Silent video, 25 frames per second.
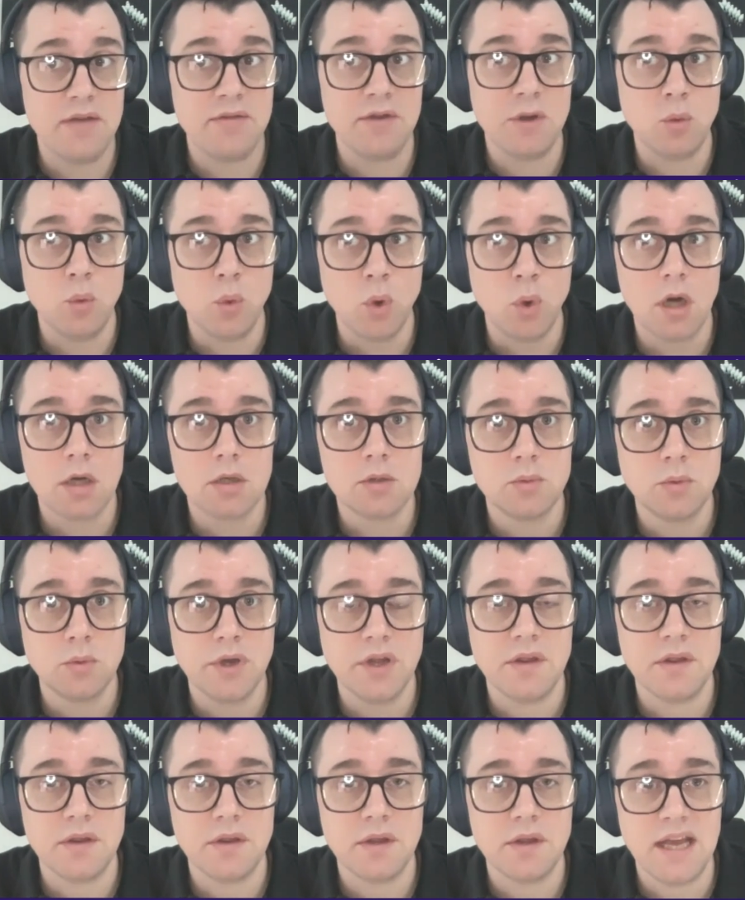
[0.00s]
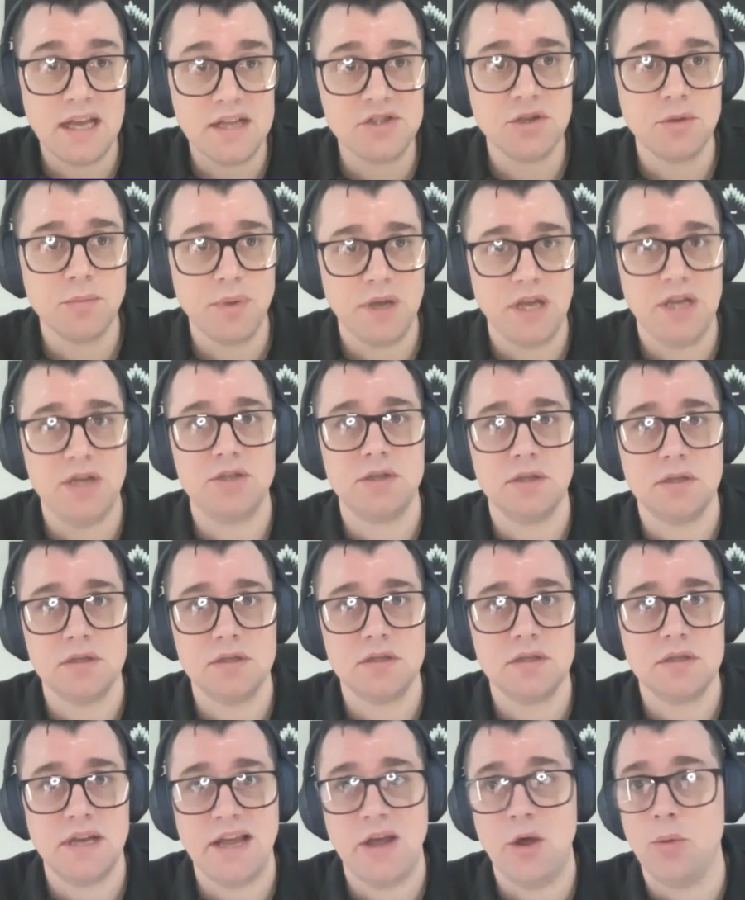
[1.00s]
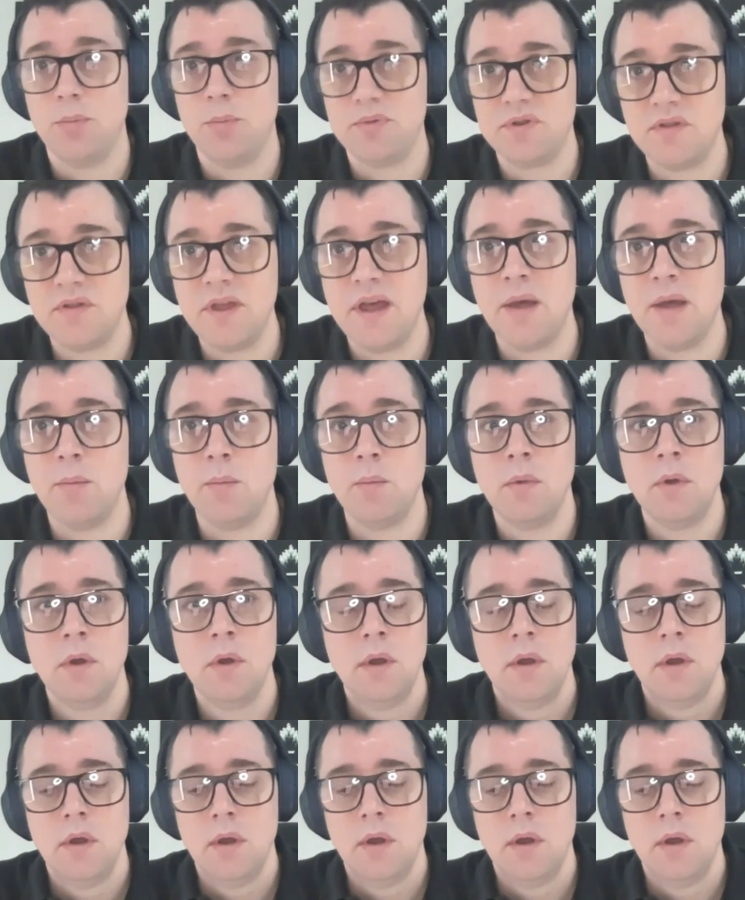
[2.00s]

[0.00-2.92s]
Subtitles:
having worked with cancer patients and helped them,